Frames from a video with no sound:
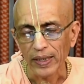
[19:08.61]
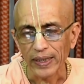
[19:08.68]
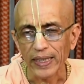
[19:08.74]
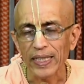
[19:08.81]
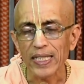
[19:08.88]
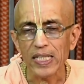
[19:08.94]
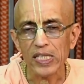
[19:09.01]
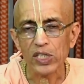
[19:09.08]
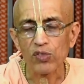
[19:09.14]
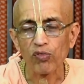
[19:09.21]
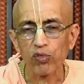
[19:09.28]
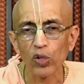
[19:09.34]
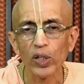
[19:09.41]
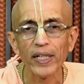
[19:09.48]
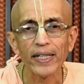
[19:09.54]
He is
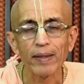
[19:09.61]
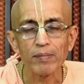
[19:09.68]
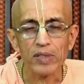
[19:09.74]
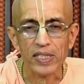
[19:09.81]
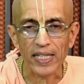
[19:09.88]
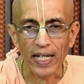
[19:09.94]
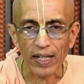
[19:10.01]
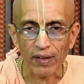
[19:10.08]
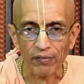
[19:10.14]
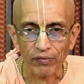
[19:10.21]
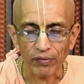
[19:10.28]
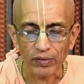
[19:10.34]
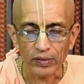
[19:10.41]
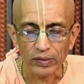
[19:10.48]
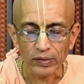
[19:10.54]
full in himself.
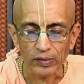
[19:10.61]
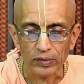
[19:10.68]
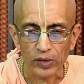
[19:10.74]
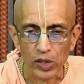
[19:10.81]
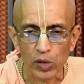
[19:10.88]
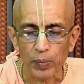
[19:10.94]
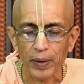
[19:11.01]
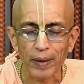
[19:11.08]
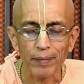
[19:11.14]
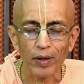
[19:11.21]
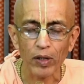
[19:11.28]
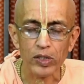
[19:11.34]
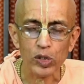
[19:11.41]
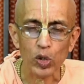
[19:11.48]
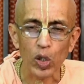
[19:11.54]
The Supreme
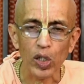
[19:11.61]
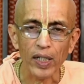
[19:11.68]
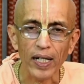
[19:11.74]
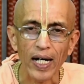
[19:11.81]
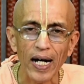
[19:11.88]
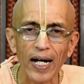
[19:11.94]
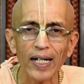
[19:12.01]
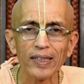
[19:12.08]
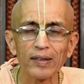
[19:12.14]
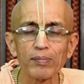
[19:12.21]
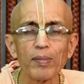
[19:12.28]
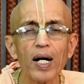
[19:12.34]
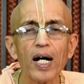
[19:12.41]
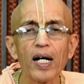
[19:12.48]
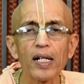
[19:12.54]
Lord is called
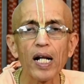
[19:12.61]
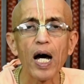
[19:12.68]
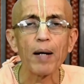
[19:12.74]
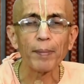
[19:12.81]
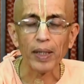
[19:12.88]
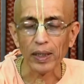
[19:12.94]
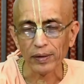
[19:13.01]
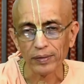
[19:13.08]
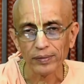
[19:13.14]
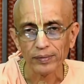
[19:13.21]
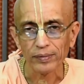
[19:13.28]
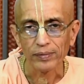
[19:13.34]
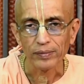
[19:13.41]
Atma Rama.